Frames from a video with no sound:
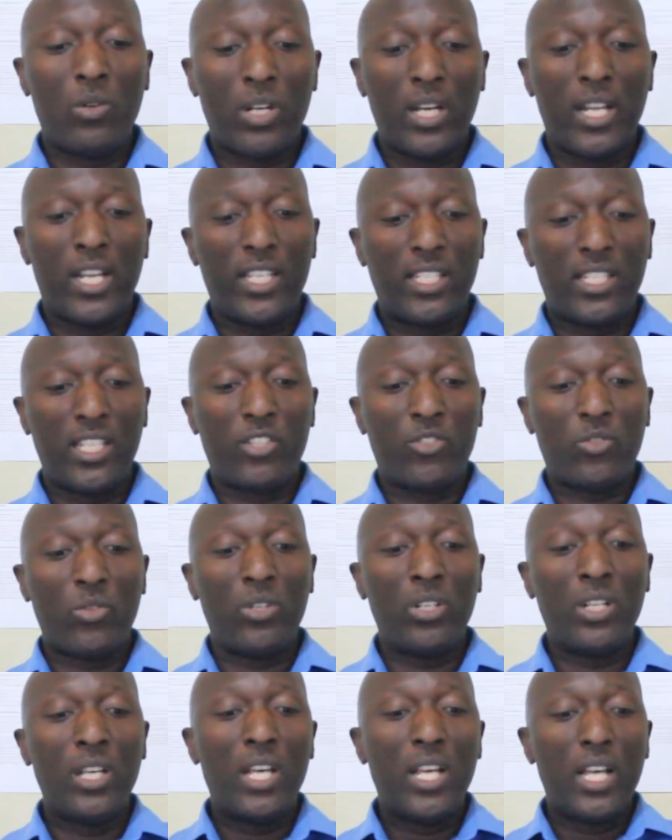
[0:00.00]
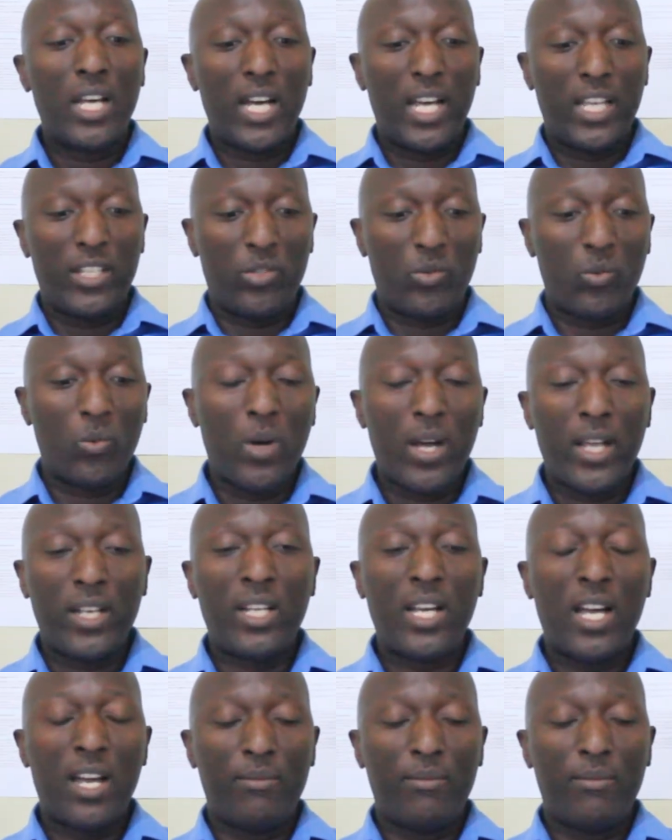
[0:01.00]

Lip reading: the organization as one,